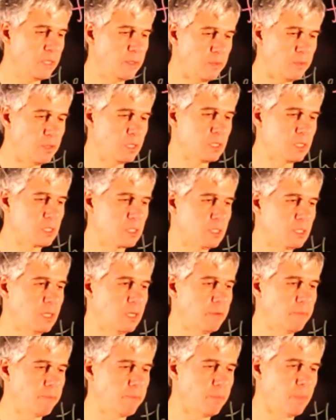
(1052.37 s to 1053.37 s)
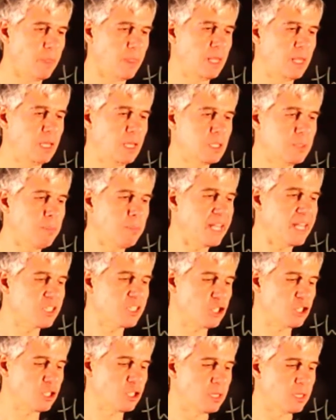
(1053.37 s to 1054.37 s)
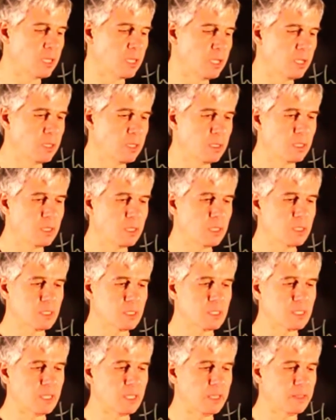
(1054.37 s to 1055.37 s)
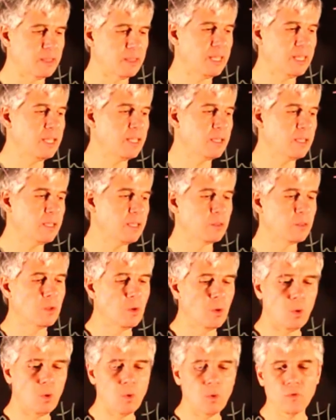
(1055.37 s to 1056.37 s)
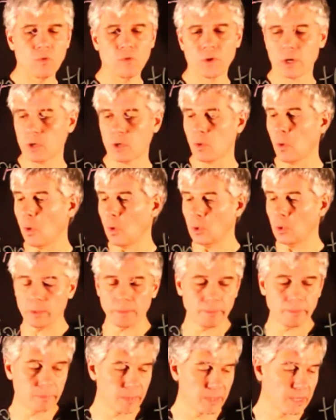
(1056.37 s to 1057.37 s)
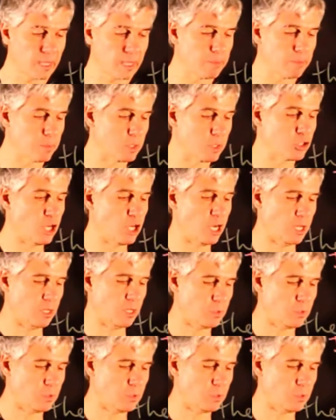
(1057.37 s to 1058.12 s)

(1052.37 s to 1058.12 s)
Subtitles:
this expansion is taken over column number j.